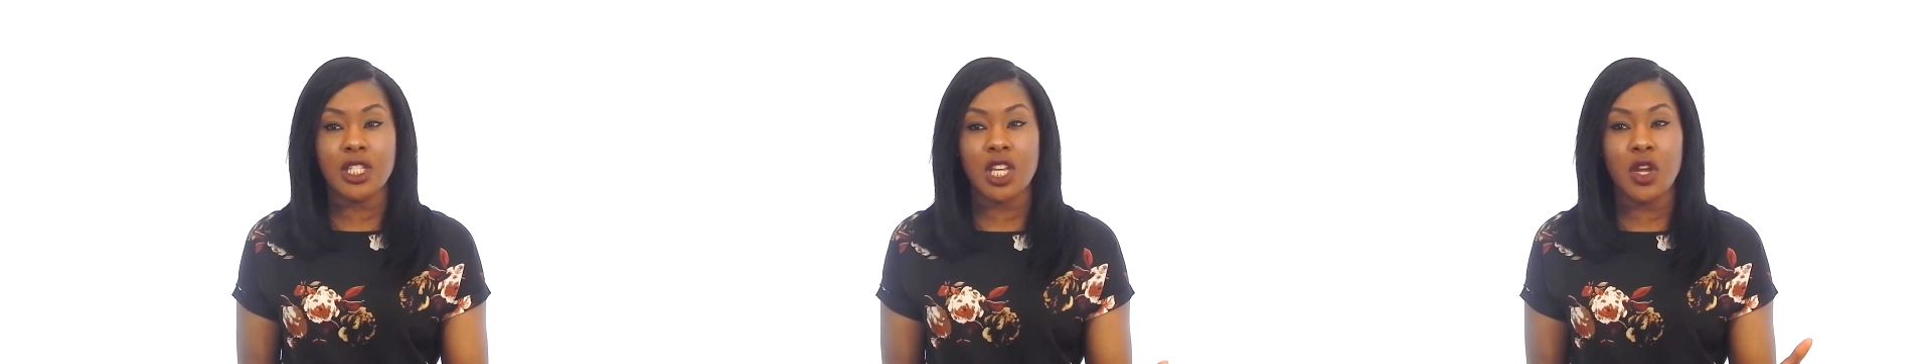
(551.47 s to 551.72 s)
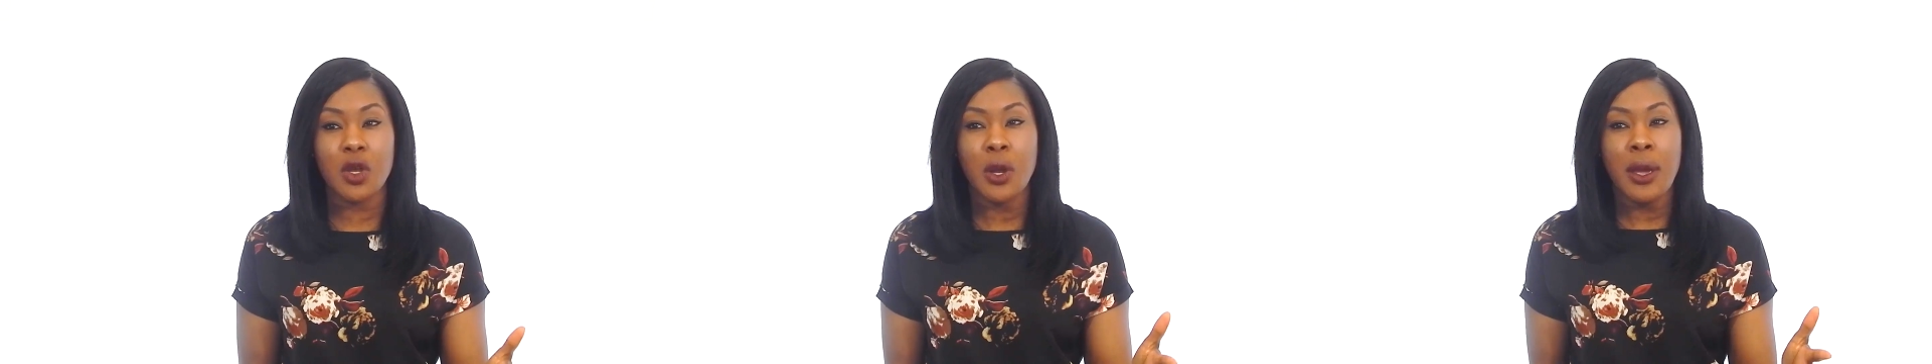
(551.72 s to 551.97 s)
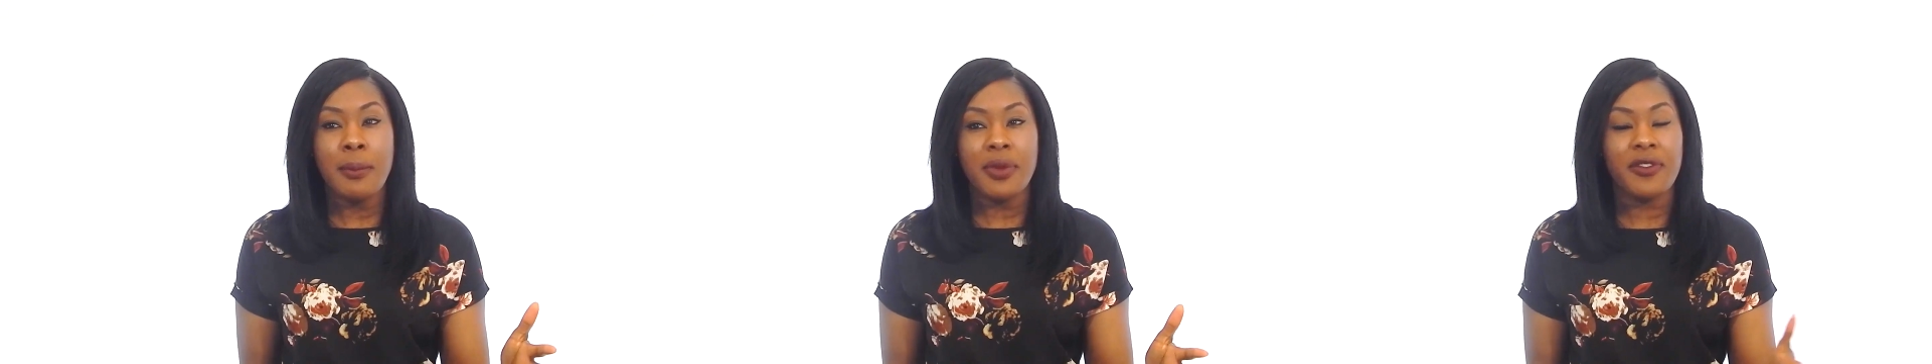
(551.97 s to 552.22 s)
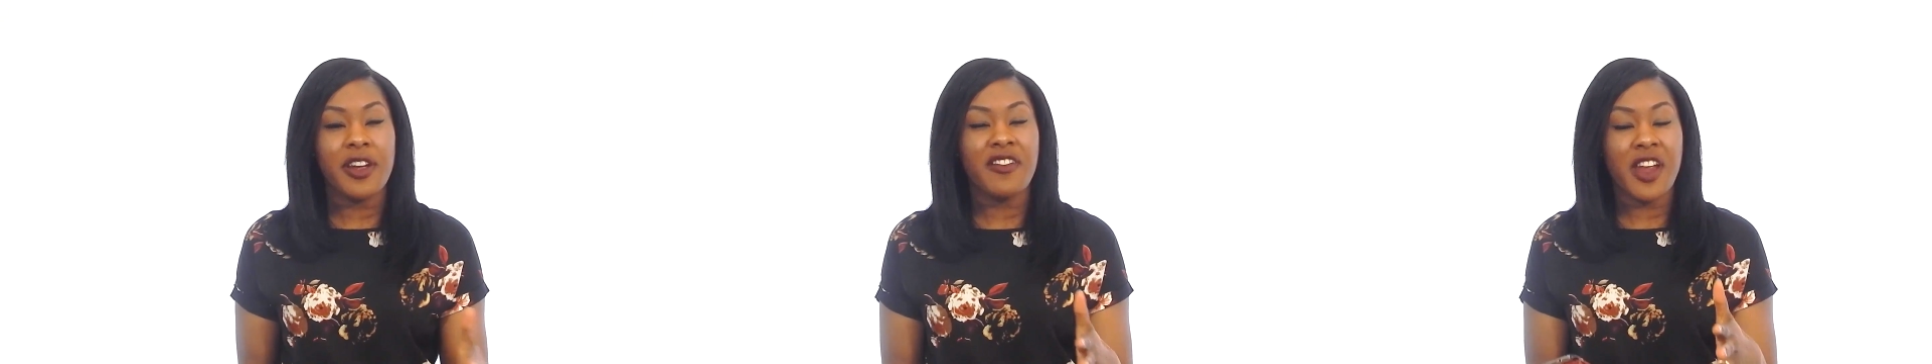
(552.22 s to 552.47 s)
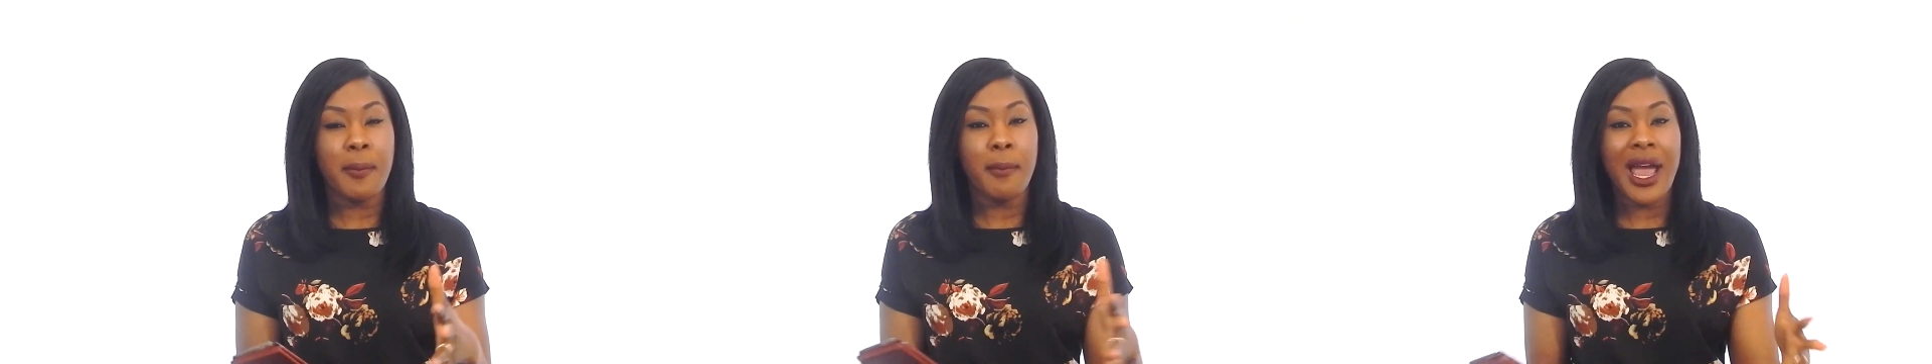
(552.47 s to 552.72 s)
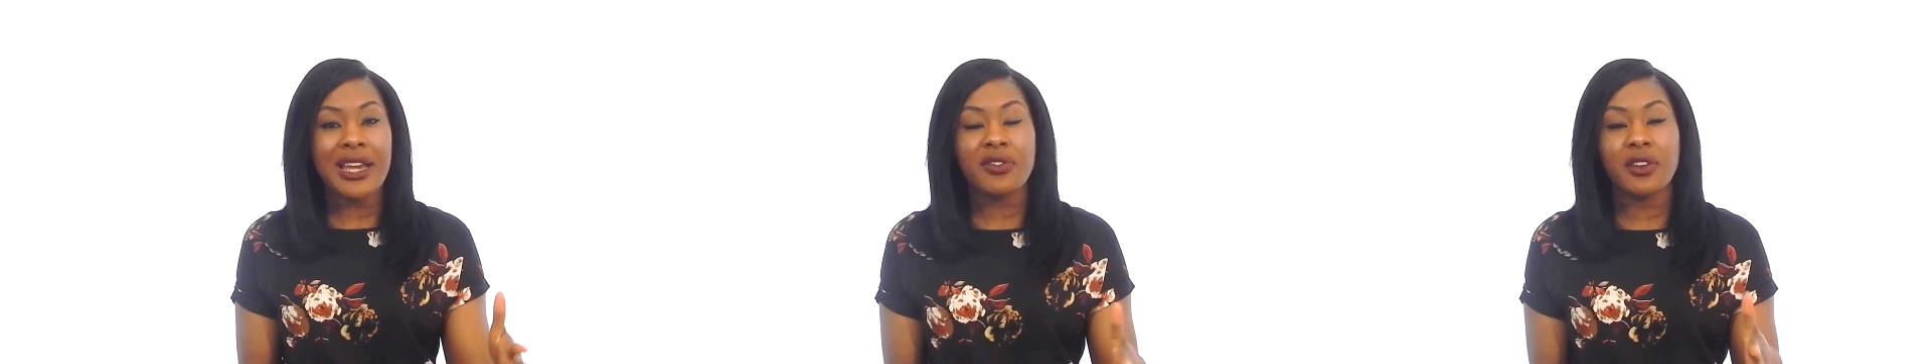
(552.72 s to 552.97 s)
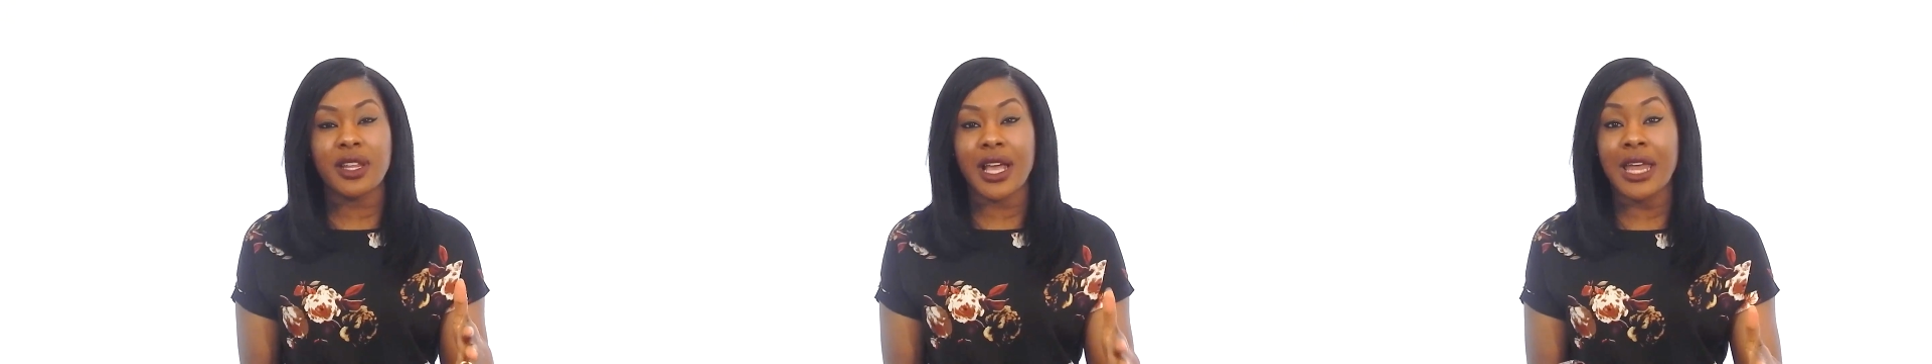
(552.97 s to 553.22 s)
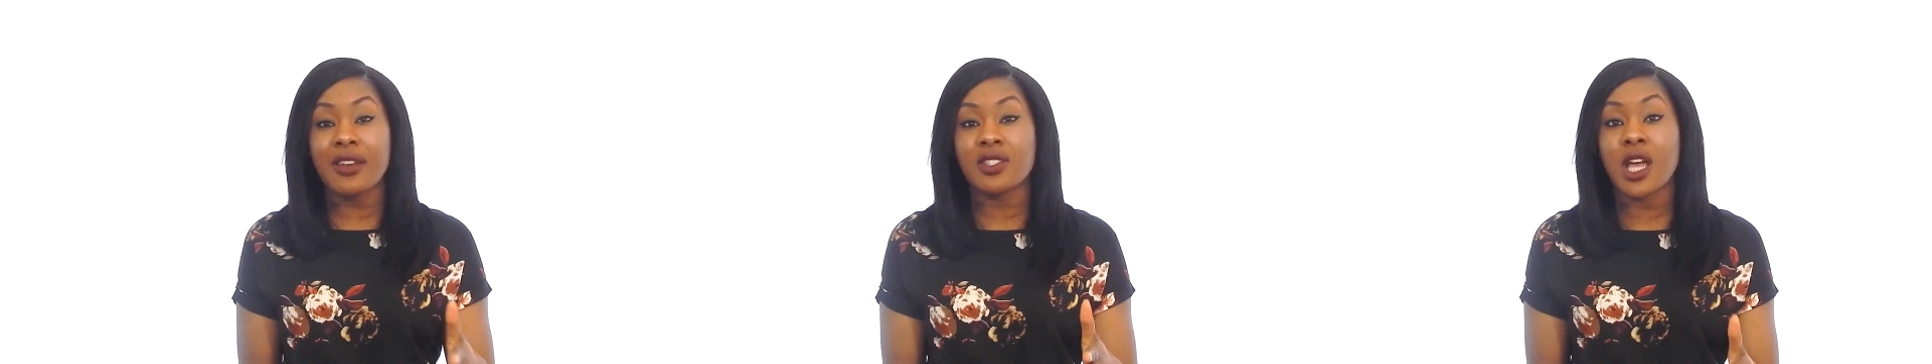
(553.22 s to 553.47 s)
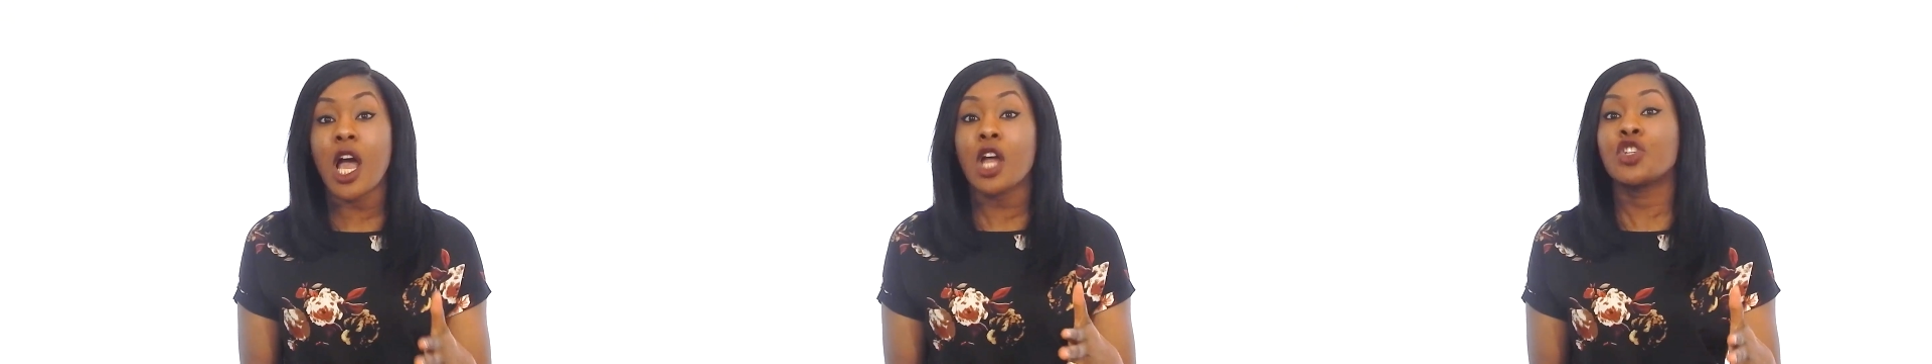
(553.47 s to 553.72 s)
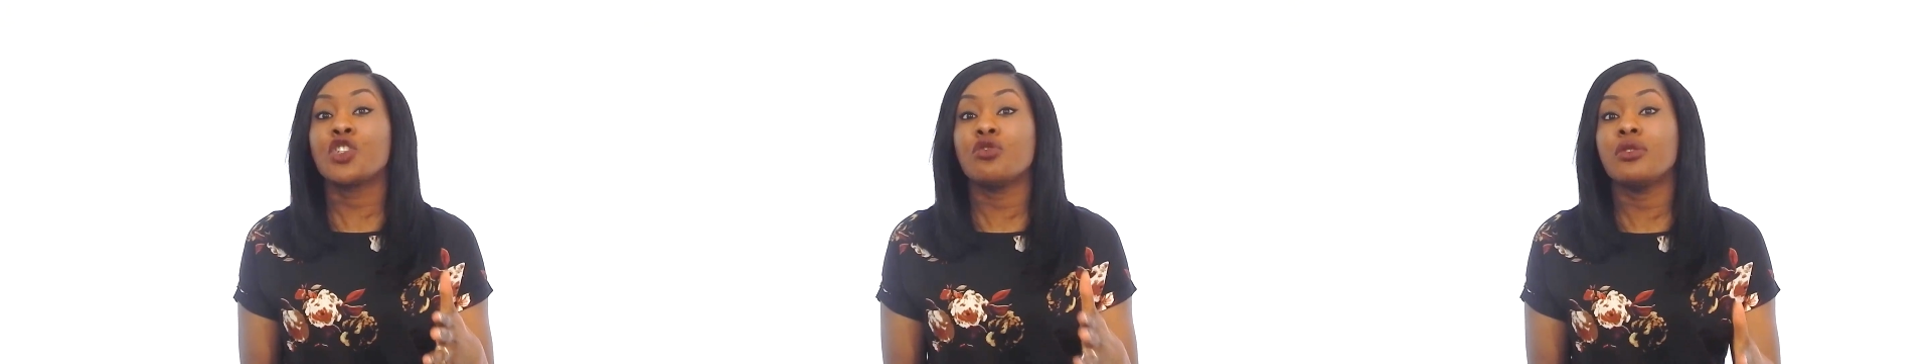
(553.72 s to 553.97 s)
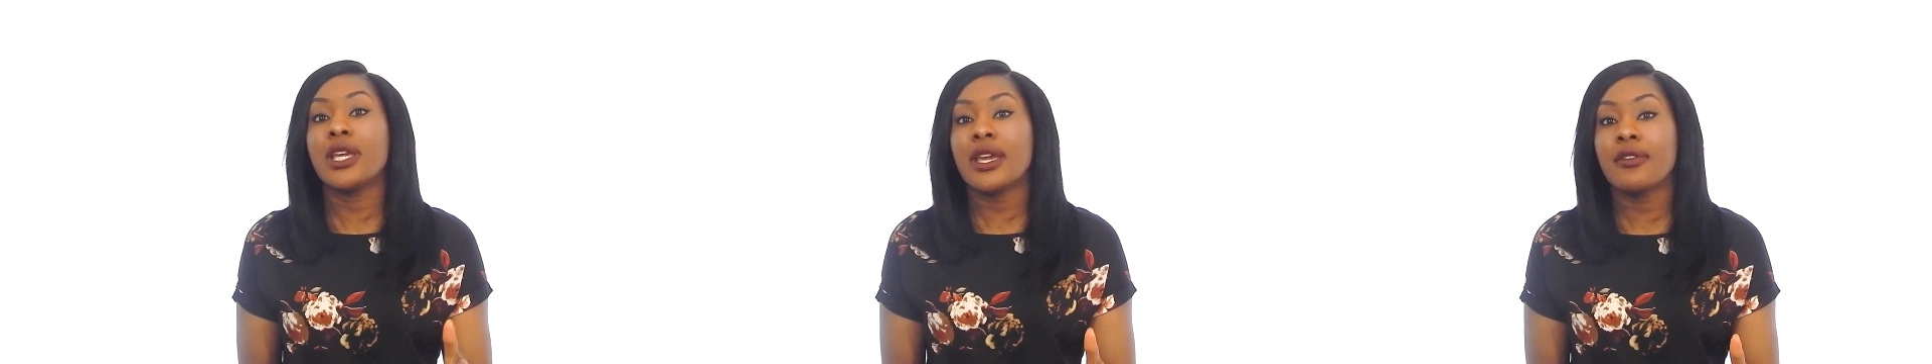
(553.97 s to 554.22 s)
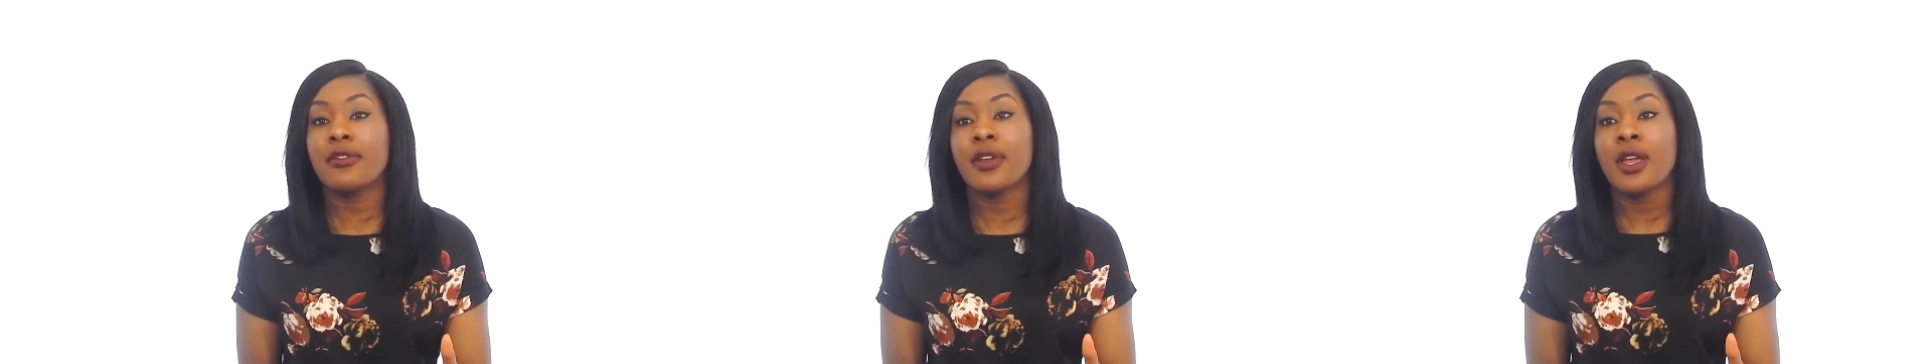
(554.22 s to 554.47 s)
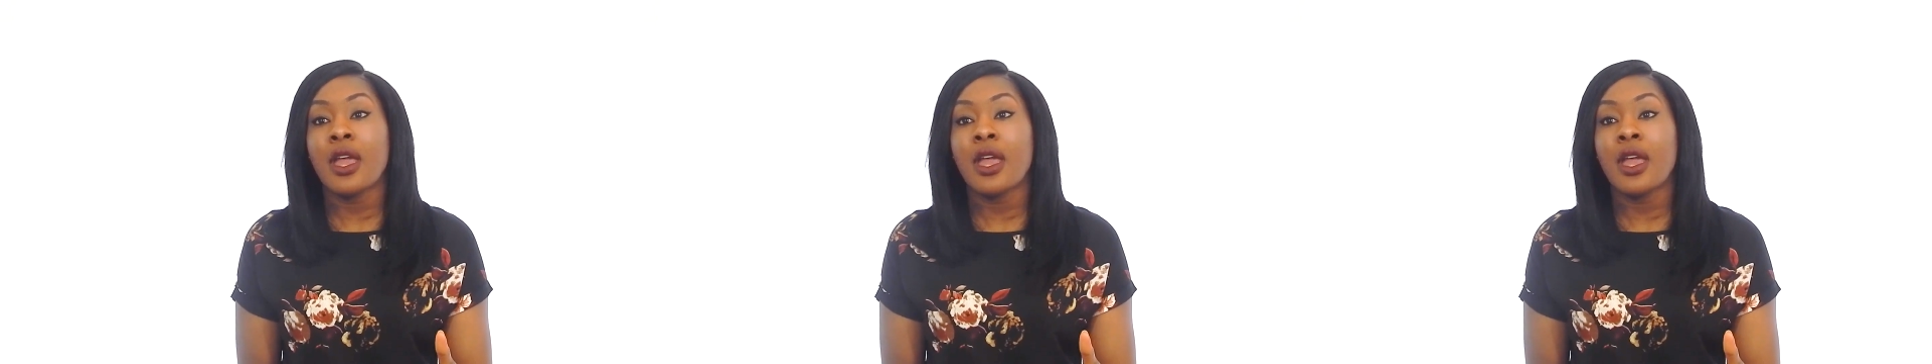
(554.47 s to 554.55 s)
So be very, very mindful of the kind of touch you give